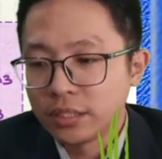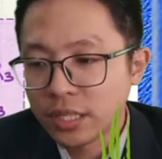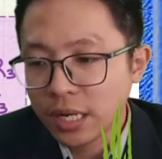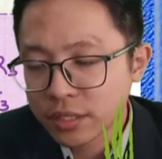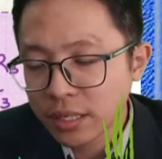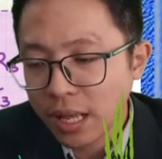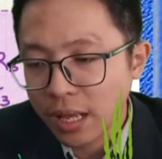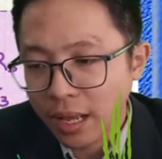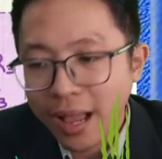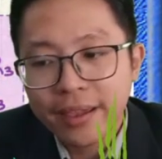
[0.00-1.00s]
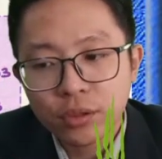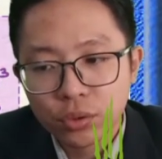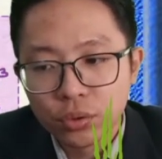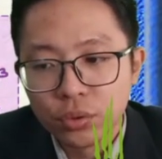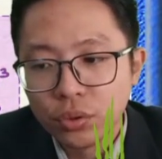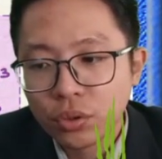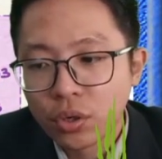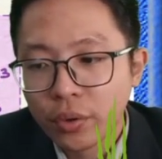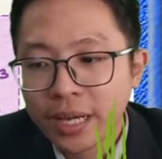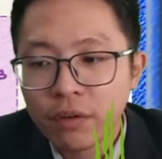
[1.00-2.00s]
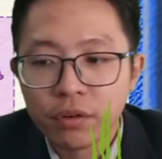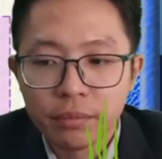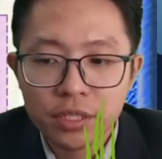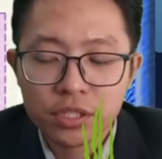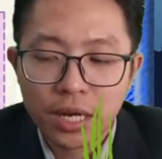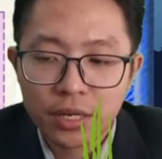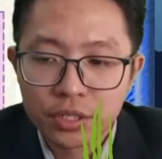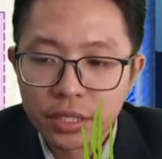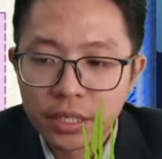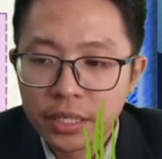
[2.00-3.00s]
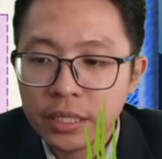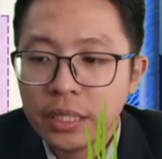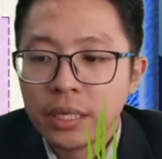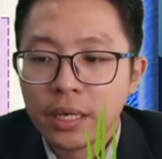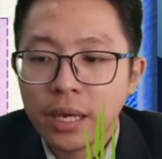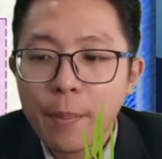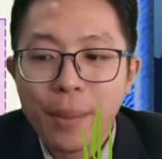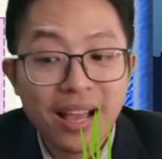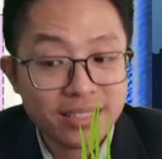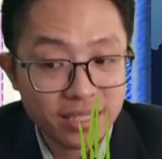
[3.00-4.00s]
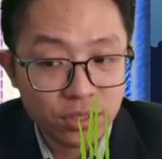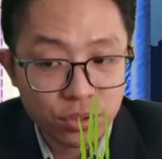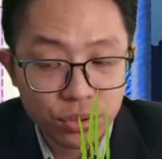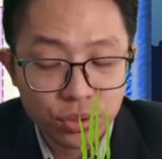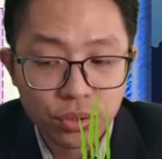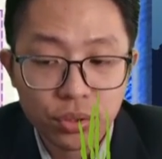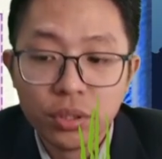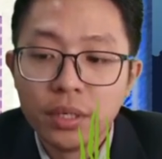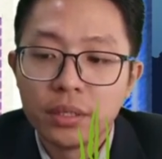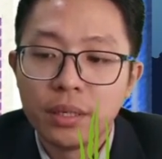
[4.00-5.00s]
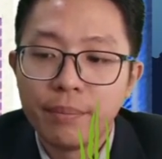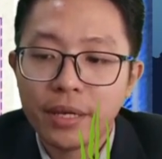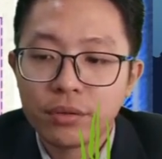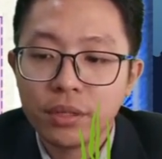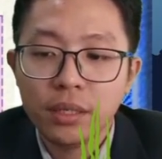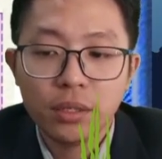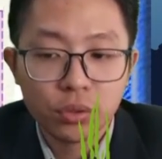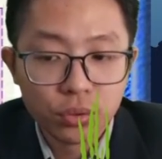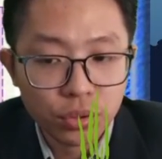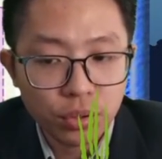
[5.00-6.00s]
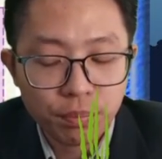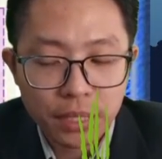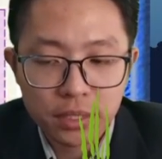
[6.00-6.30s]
junction I2 going out from this junction, passing through the battery E2,